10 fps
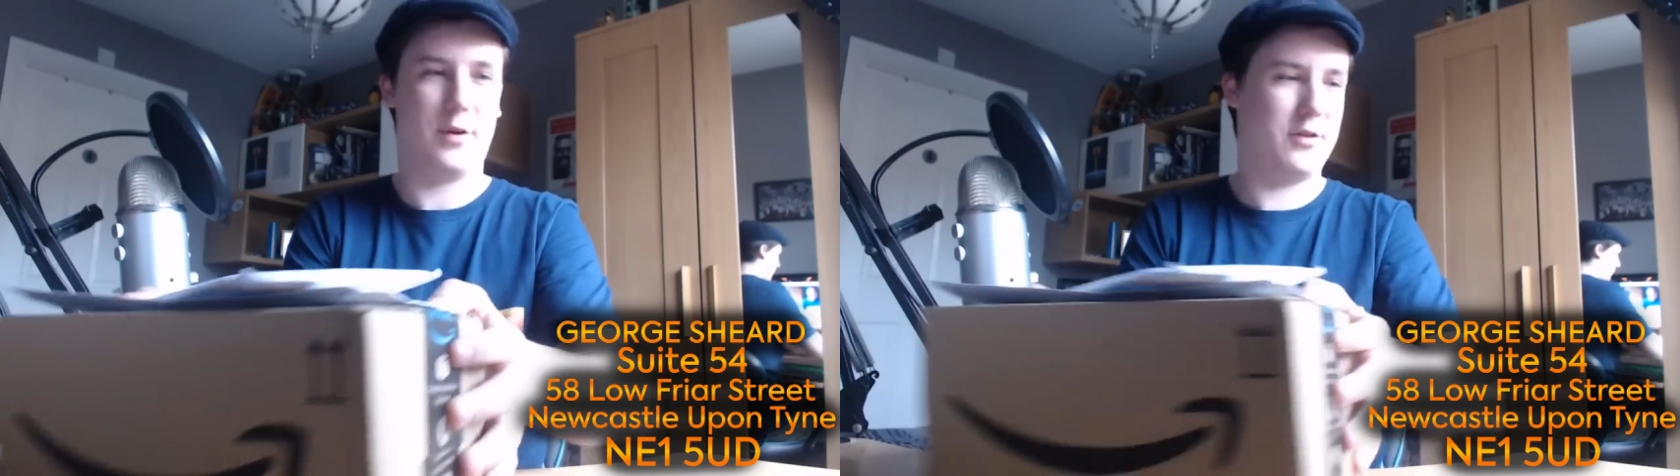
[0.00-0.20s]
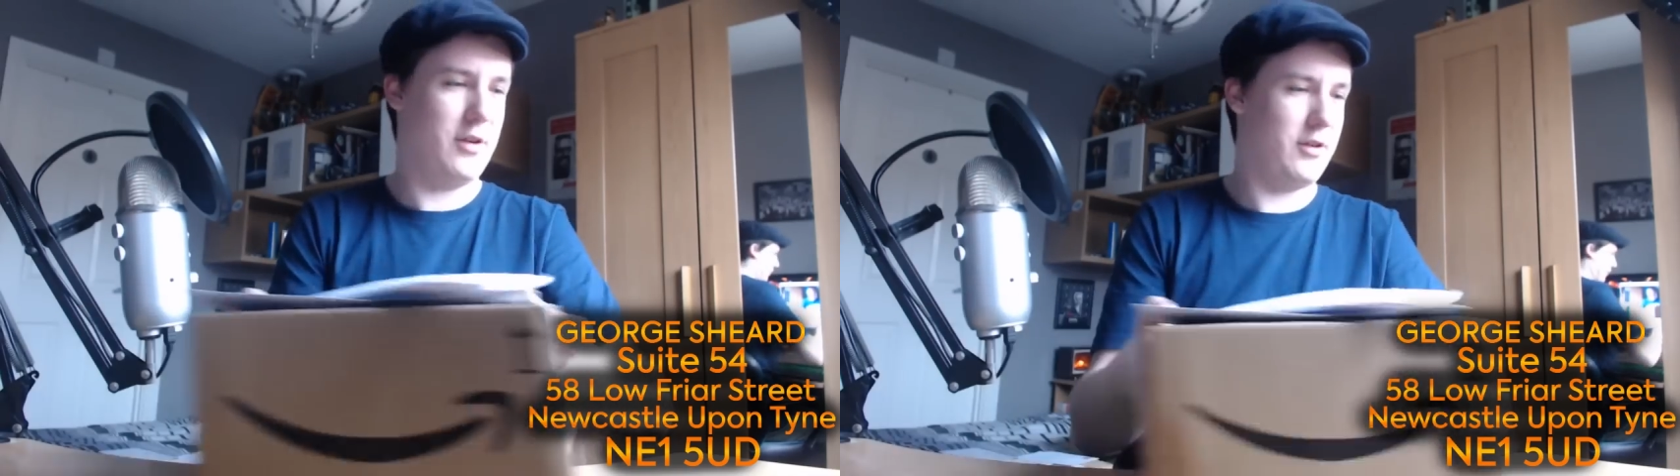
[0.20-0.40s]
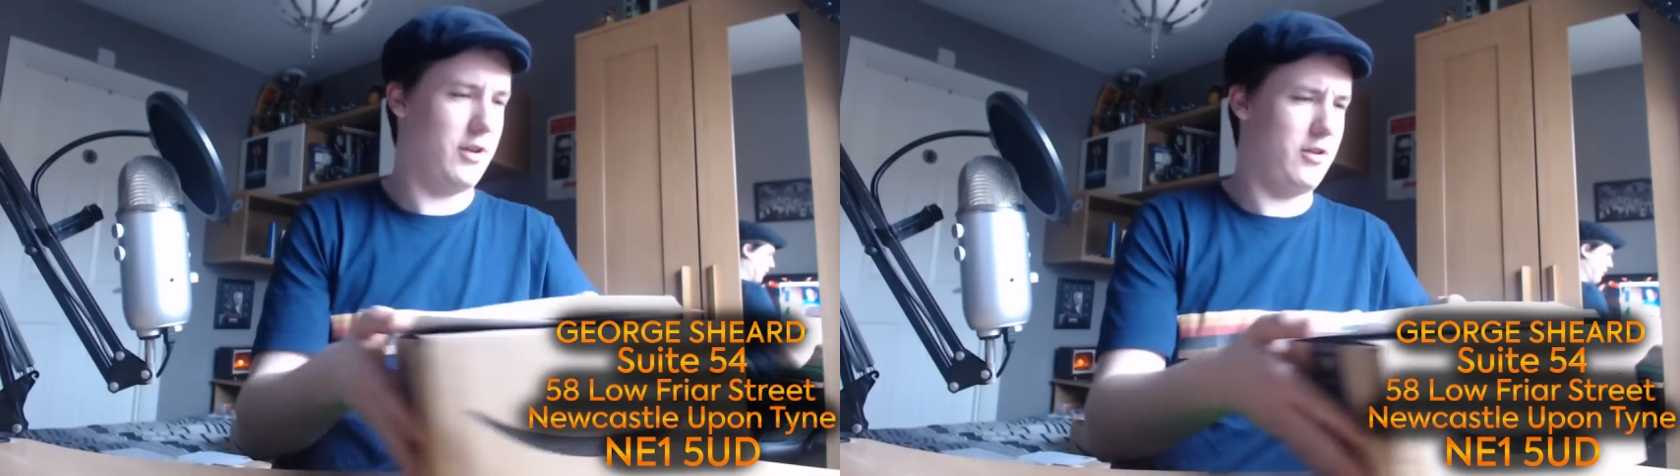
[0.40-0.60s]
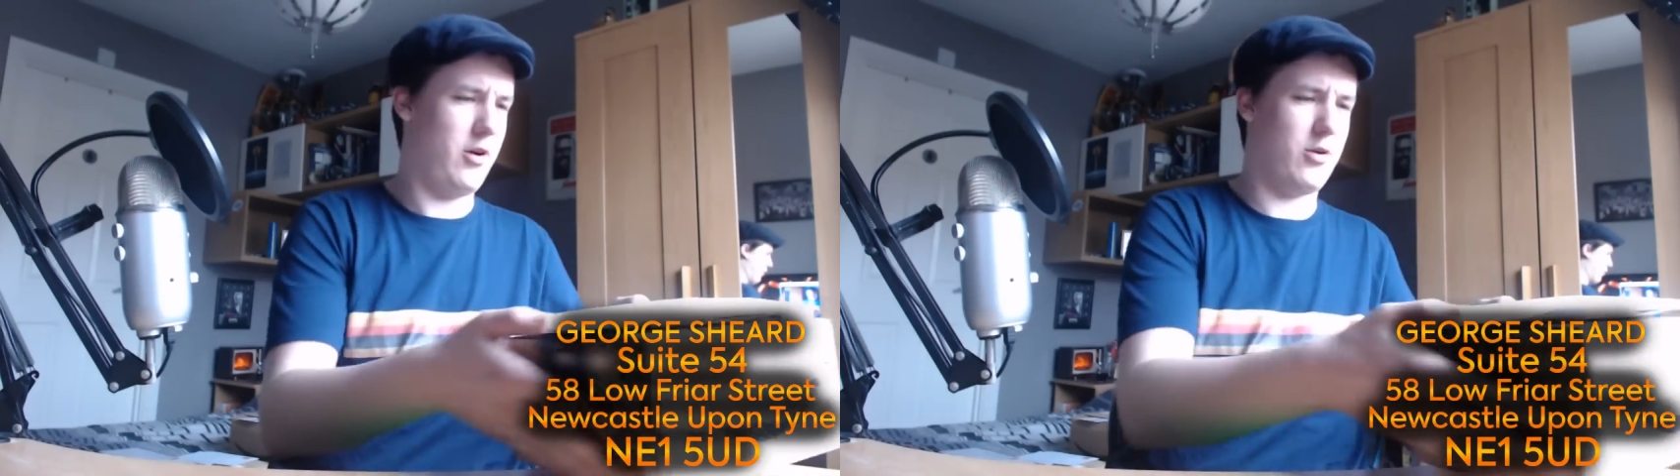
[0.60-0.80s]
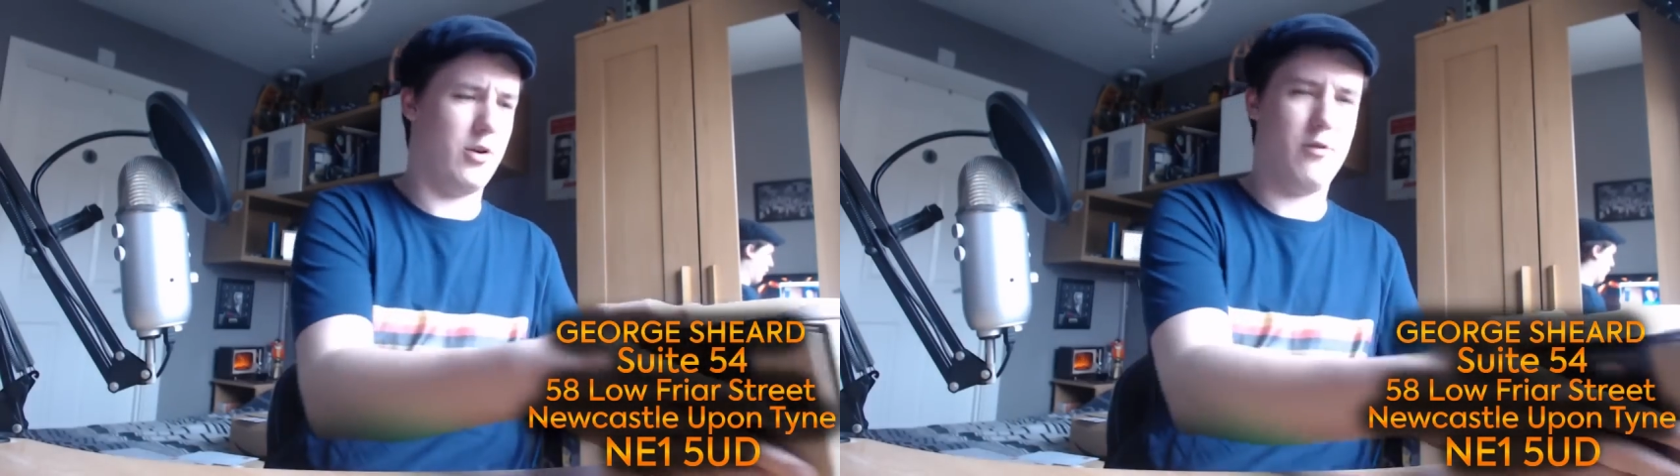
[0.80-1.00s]
which is gonna,
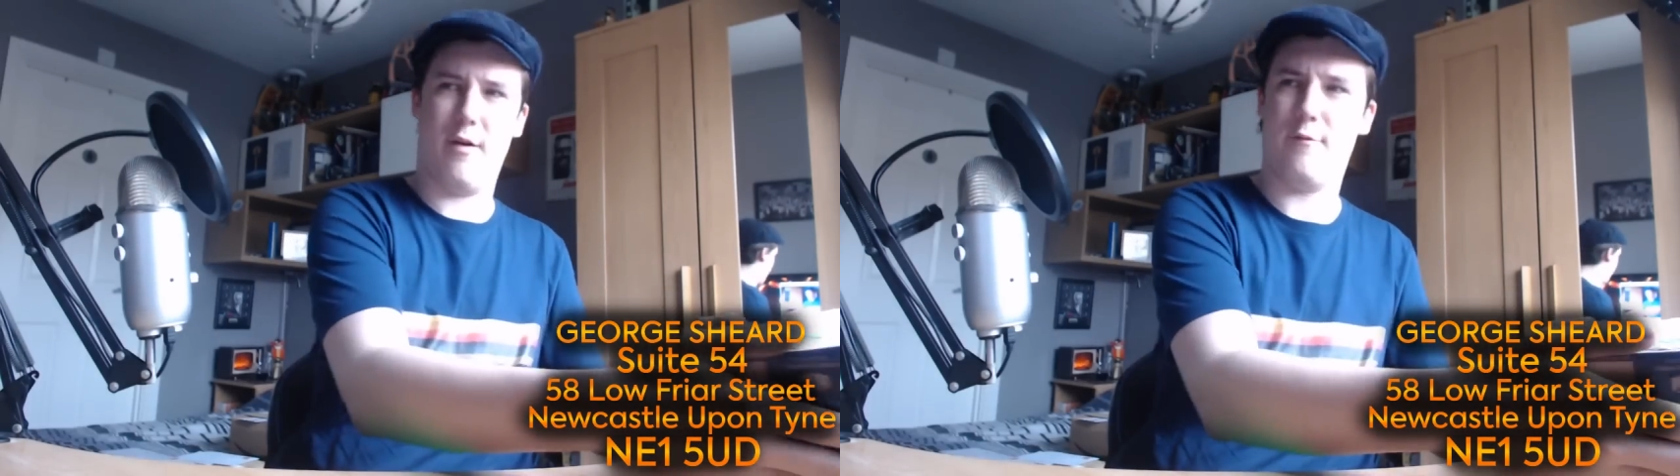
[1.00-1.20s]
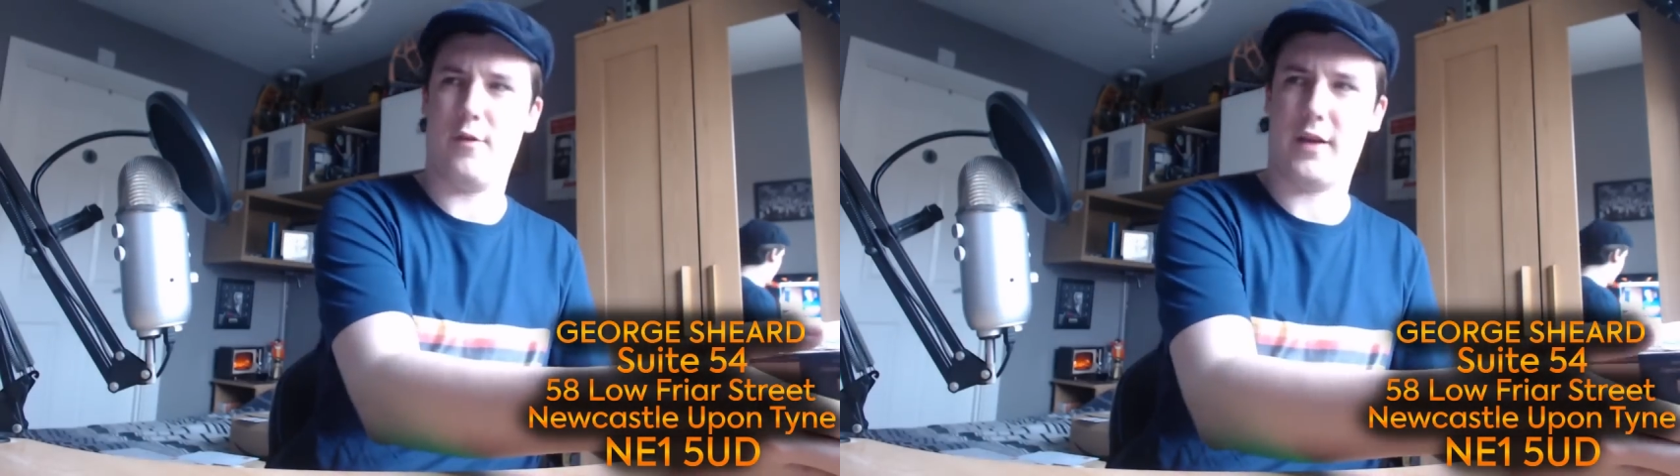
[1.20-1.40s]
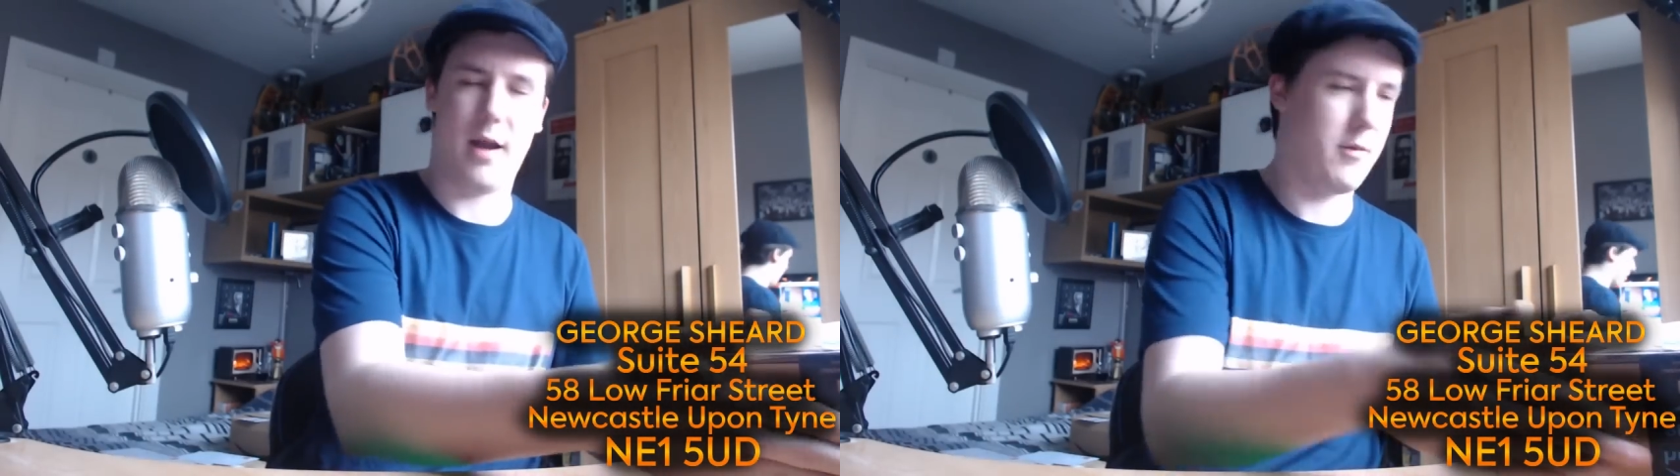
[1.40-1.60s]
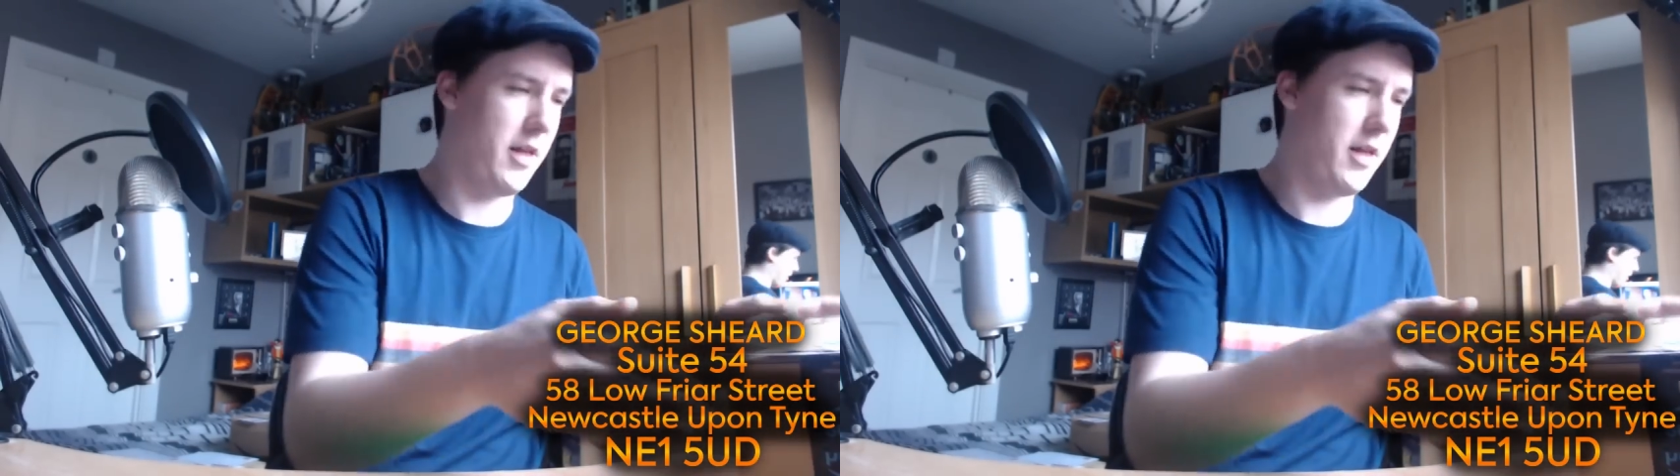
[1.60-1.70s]
not going to go right in front of the camera.